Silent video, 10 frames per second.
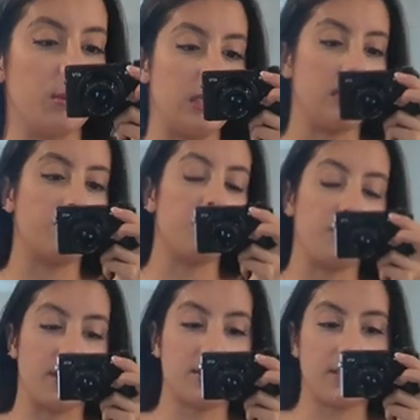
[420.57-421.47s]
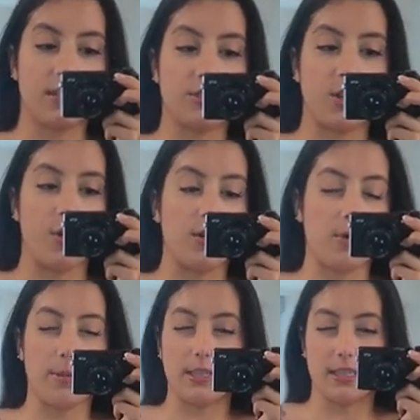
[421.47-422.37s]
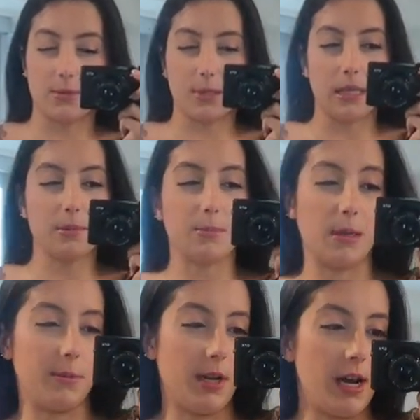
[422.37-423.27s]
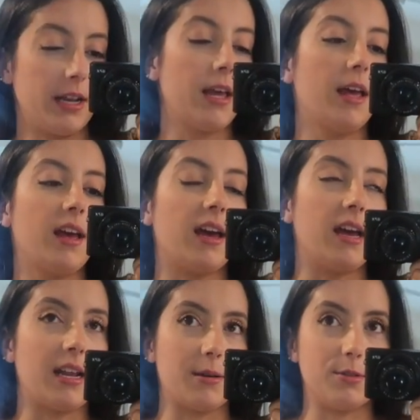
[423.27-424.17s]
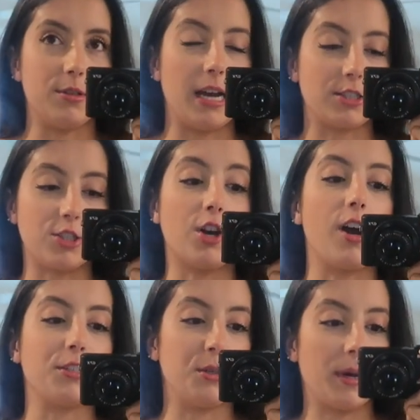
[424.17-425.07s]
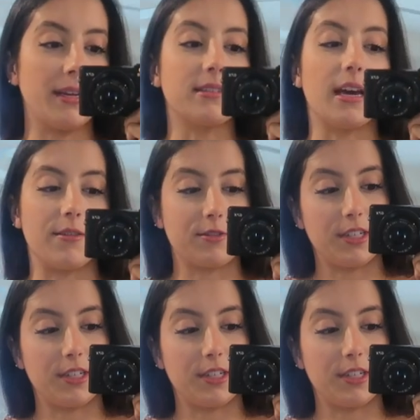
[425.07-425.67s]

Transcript: meeting my parents there. So I'll probably take some clips, maybe not. And I will actually talk to you guys after